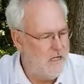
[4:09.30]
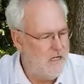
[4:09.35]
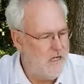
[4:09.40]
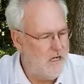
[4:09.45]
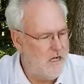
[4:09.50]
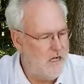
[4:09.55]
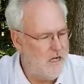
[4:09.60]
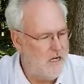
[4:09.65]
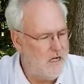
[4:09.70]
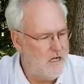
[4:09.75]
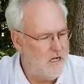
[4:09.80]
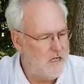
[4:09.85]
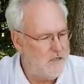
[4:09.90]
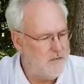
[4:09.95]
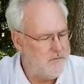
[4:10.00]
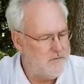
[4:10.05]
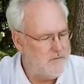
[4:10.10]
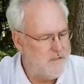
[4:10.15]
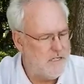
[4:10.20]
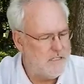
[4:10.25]

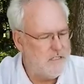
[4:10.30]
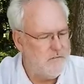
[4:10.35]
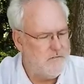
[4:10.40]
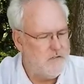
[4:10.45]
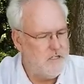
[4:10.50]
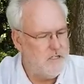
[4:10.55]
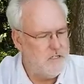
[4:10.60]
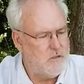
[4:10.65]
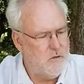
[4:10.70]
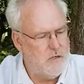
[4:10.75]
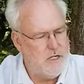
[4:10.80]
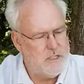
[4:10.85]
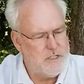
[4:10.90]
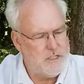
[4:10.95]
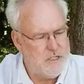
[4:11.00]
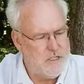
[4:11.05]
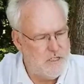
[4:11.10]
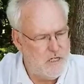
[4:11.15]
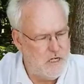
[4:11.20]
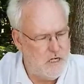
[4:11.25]
Uh, that's a good
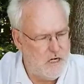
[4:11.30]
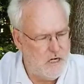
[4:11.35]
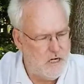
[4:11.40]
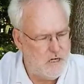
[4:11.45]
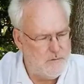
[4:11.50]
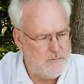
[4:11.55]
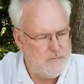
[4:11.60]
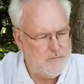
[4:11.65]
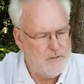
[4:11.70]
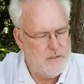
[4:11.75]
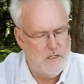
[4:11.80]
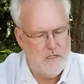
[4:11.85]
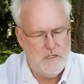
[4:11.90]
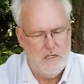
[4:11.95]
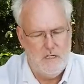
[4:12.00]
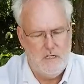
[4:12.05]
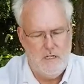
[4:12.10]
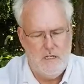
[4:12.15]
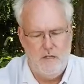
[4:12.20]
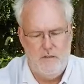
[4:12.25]
question. Uh,
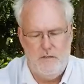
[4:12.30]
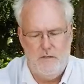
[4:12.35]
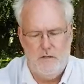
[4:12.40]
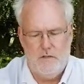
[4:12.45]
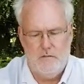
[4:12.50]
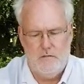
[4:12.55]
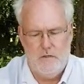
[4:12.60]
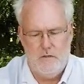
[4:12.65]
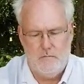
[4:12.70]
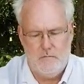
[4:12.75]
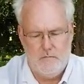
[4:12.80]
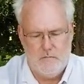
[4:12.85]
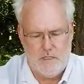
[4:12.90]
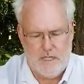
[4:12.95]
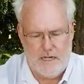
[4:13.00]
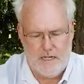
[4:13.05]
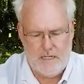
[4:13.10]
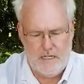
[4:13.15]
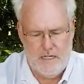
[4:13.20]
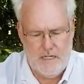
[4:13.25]
the, the
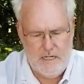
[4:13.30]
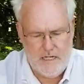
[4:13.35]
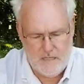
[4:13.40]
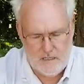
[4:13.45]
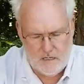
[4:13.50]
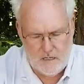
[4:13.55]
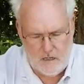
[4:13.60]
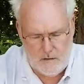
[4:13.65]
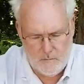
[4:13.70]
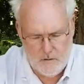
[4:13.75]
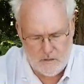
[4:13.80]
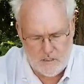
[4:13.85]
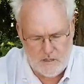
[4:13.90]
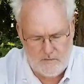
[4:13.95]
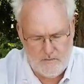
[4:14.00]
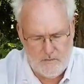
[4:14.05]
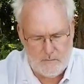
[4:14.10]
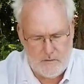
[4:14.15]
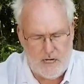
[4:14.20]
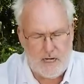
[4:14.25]
technique that almost
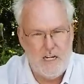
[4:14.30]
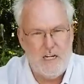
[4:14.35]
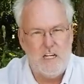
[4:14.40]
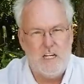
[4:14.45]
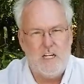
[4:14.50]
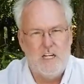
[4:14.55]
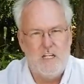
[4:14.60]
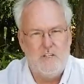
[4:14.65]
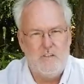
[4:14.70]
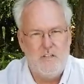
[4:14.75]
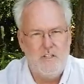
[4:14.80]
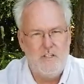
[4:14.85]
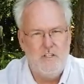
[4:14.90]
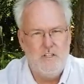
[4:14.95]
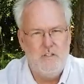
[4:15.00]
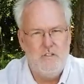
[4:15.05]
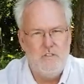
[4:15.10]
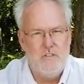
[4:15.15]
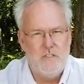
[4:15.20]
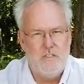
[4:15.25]
everybody in the country
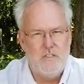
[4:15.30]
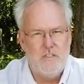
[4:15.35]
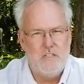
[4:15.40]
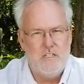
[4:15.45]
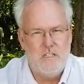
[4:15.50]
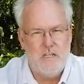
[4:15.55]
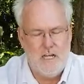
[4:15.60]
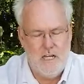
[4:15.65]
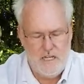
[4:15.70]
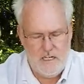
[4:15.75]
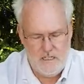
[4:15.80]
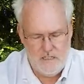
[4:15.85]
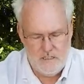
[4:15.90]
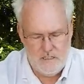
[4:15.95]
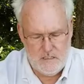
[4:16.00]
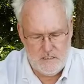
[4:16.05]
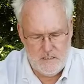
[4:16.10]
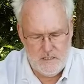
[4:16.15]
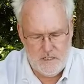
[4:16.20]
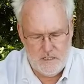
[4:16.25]
uses to age
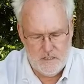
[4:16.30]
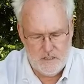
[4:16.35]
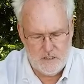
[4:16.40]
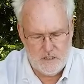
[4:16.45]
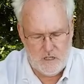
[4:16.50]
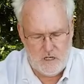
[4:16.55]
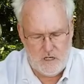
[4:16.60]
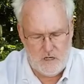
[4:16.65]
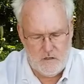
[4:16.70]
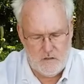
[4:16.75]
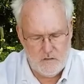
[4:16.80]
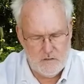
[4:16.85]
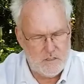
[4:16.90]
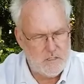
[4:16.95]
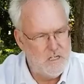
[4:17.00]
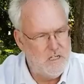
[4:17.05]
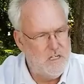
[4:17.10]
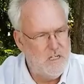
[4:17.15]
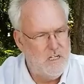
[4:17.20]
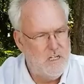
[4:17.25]
deer
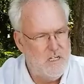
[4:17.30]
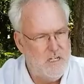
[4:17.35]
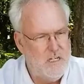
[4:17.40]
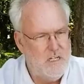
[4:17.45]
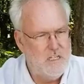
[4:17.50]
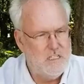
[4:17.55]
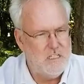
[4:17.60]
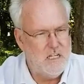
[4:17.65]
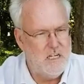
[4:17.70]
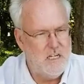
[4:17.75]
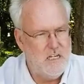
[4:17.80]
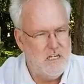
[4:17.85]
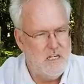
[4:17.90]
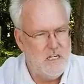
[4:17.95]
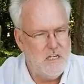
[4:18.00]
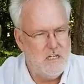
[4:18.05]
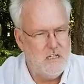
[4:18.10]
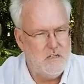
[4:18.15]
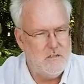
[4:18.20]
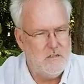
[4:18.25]
jaws is a
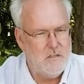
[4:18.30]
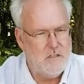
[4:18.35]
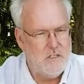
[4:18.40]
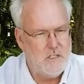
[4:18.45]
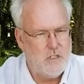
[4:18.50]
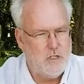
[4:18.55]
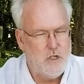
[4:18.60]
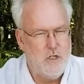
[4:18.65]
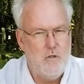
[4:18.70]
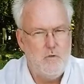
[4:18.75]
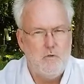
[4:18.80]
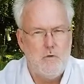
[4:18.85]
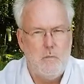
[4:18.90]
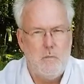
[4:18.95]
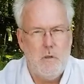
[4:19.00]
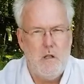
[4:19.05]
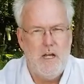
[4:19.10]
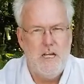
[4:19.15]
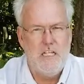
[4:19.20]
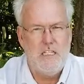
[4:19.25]
uh, tooth
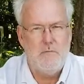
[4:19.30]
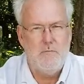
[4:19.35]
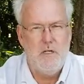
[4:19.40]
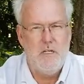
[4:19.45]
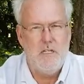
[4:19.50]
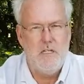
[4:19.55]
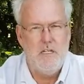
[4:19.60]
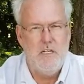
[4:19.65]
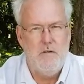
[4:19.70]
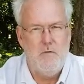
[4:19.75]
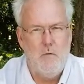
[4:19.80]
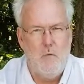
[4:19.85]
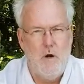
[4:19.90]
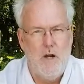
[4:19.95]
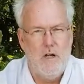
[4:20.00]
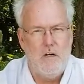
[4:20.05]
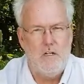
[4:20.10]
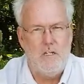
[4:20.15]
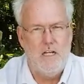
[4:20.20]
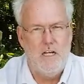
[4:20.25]
replacement and
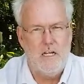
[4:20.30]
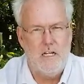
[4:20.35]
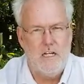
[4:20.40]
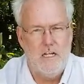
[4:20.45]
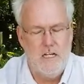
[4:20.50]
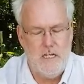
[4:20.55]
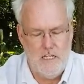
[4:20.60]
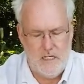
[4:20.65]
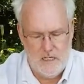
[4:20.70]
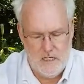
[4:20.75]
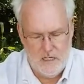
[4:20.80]
wear technique.